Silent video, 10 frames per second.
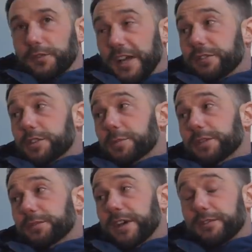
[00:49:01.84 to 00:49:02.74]
Five years,
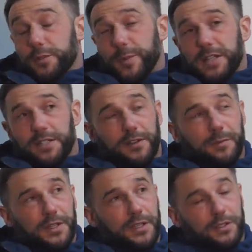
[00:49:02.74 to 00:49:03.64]
mate. Five years past
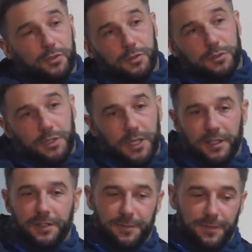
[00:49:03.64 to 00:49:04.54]
November there. So
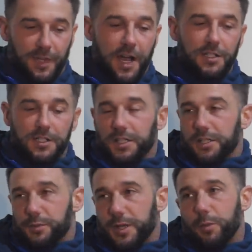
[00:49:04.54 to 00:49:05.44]
uh, the hardest
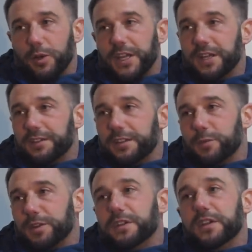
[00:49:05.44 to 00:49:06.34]
thing is where I want to get to
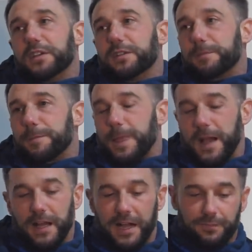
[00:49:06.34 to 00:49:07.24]
one day.
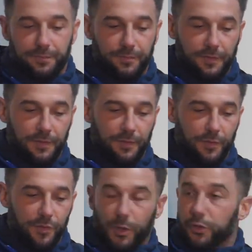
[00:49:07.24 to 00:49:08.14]
I, I
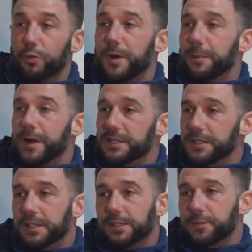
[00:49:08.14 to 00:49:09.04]
so we're a two-man band,
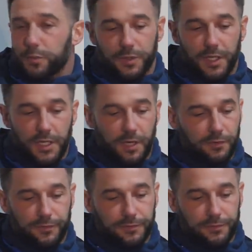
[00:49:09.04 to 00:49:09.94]
Slaney. So we don't
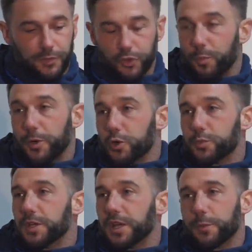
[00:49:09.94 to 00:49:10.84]
have. It's not
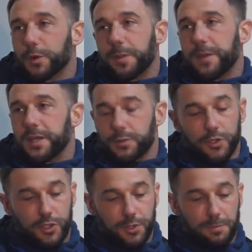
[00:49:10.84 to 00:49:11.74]
because we think we're the best.
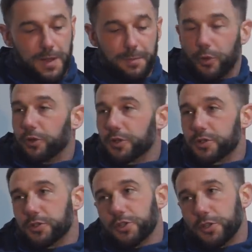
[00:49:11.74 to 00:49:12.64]
We just my
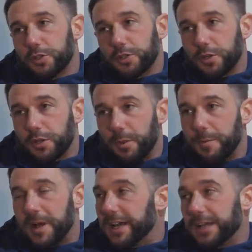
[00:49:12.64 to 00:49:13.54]
products. You come
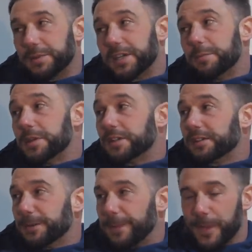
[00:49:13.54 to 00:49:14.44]
to my academy, you get me.
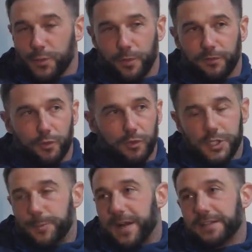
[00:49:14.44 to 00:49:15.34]
So we've no
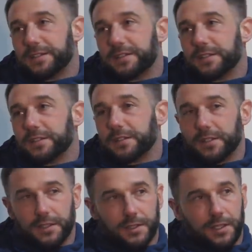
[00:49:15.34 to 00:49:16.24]
expanded to the,
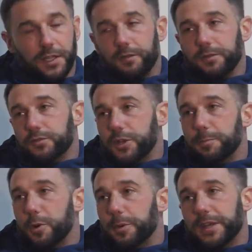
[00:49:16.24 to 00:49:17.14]
like having
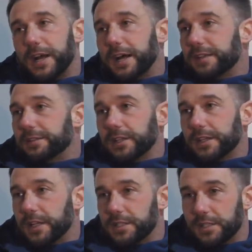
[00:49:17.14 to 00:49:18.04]
Jim, Bobby, and Harry take
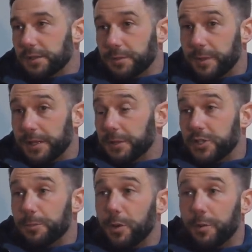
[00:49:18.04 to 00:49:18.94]
the kids. And uh, by the way,
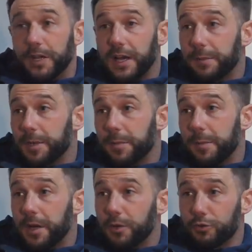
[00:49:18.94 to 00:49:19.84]
Jim, Bobby, and Harry might be
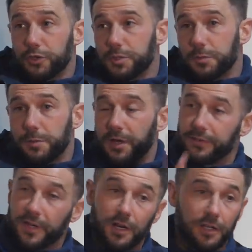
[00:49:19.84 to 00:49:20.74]
better coaches than me, but
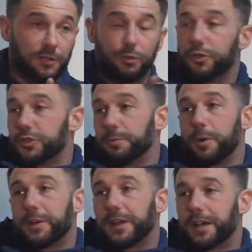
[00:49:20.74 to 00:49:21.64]
if they are, go to Jim,
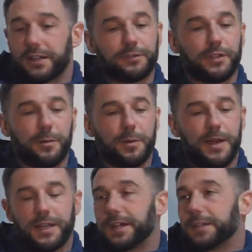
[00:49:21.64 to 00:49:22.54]
Bobby, and Harry. If you come to
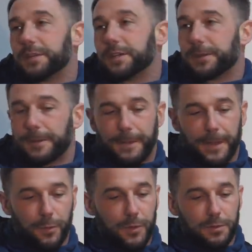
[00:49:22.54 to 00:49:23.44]
my academy,
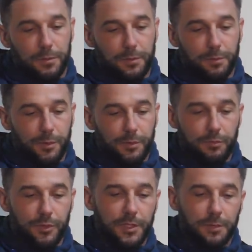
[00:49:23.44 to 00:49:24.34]
we we we're
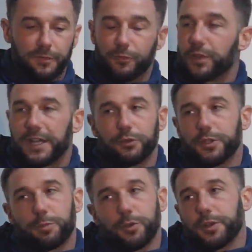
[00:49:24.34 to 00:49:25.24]
really we've no
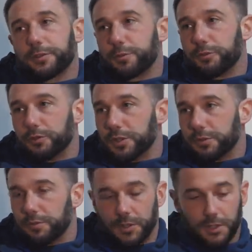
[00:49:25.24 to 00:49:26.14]
diluted the product. We're
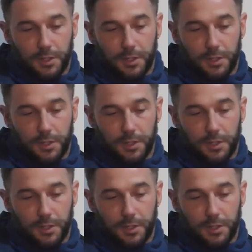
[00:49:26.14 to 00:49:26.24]
really.